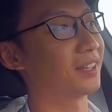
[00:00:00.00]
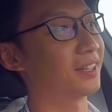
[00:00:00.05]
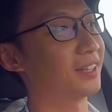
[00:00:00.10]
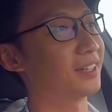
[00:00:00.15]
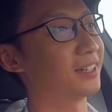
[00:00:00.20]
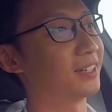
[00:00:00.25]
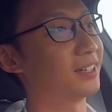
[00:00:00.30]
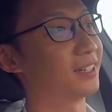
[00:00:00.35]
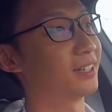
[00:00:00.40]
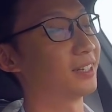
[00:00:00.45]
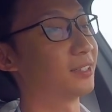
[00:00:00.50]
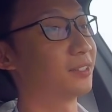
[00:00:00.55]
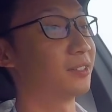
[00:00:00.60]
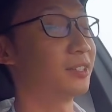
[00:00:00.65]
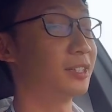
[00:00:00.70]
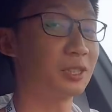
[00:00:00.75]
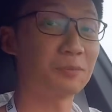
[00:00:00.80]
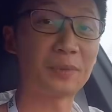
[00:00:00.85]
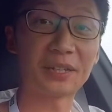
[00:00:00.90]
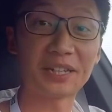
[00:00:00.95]
uh,
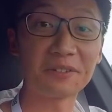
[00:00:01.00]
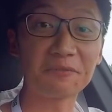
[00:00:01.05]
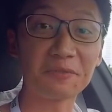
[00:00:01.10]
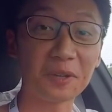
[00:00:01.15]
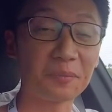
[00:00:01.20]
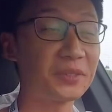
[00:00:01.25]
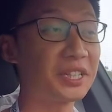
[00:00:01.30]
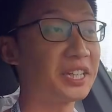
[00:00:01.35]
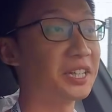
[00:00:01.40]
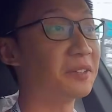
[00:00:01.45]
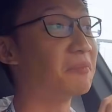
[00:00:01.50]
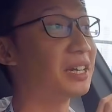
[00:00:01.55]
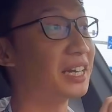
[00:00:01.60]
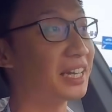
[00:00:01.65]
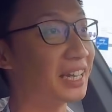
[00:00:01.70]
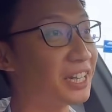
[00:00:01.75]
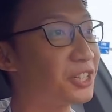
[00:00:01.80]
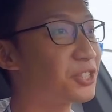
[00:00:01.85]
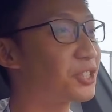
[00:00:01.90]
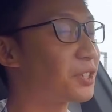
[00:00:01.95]
speaking from the
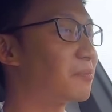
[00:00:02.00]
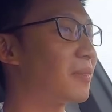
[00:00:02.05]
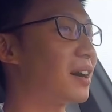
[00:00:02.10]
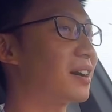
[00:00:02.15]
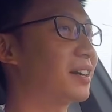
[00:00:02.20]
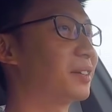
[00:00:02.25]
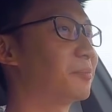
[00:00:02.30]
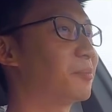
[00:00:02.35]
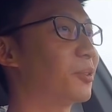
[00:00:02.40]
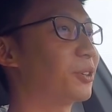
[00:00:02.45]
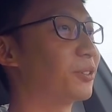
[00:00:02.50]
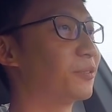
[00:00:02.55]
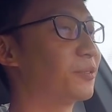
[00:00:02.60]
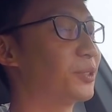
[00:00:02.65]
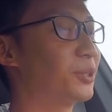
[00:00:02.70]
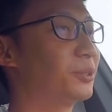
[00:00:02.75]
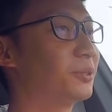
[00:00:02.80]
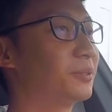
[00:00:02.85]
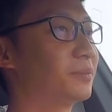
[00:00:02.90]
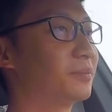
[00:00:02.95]
Malaysian market point of
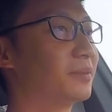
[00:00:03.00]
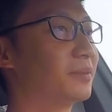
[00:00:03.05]
view,